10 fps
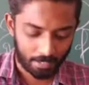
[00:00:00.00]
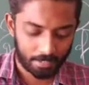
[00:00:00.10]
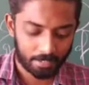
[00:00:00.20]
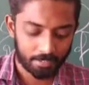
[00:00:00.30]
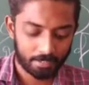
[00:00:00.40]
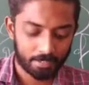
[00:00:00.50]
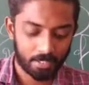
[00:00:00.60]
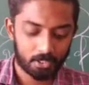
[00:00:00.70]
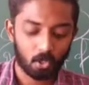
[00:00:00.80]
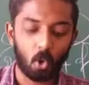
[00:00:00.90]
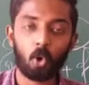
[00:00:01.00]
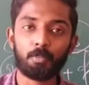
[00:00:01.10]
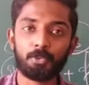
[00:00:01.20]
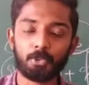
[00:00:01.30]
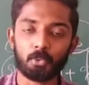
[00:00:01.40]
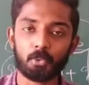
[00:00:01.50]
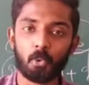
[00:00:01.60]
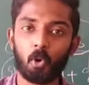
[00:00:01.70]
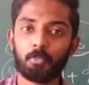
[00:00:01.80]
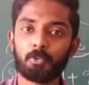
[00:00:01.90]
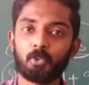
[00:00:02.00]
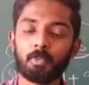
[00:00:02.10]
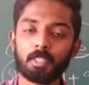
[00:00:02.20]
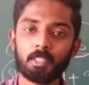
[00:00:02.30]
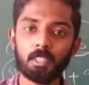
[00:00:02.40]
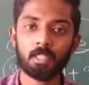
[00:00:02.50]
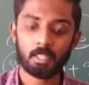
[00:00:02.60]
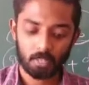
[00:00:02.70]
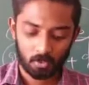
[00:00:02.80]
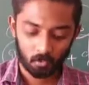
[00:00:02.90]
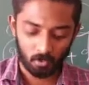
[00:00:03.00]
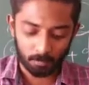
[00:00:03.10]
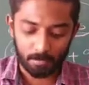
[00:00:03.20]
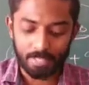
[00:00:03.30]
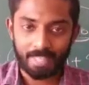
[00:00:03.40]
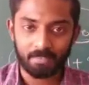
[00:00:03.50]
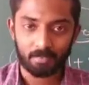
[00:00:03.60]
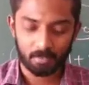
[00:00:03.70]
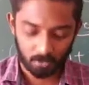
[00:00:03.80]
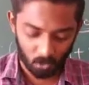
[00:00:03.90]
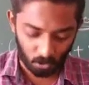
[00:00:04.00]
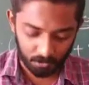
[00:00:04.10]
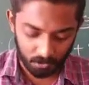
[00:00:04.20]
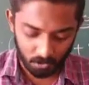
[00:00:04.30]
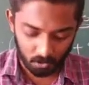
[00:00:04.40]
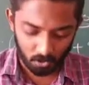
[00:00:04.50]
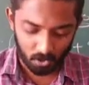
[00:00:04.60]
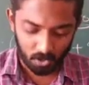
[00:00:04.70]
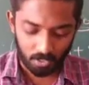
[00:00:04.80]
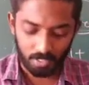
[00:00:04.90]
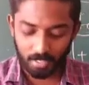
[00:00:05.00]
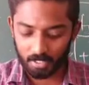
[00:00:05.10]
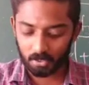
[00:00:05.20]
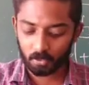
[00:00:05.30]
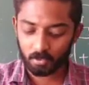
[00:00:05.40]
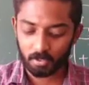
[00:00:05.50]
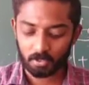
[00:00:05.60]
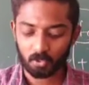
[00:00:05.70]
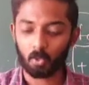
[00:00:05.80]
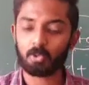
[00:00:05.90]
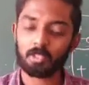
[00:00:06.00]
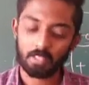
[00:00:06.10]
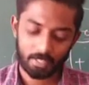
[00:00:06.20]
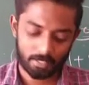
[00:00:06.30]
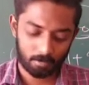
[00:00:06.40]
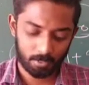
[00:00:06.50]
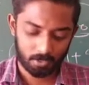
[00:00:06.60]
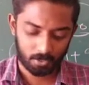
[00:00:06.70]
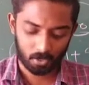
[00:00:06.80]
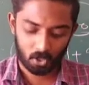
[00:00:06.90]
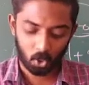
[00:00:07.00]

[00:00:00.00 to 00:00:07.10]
And then next hope to. Hope to means we believe, hope to get good scores in the examination,